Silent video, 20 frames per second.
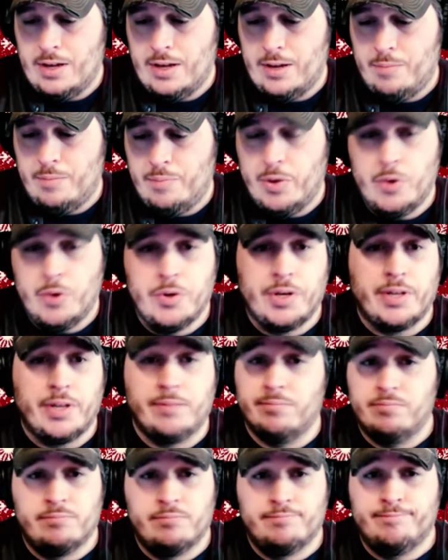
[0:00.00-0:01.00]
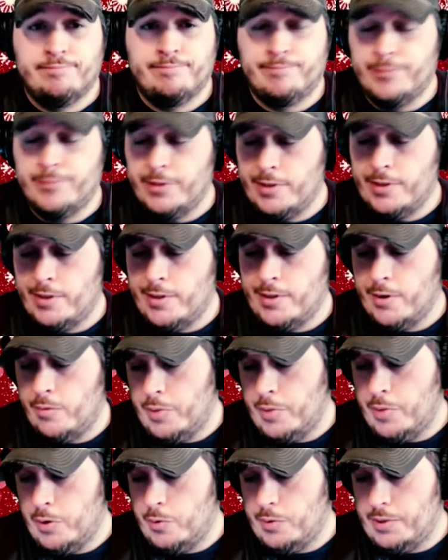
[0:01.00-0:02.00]
Boating, don't
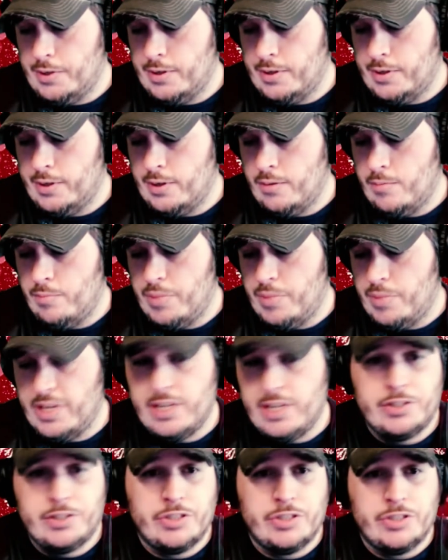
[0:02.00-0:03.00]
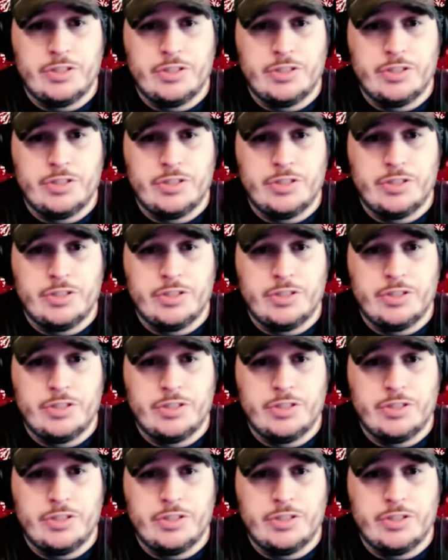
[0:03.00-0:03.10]
boat. Beach,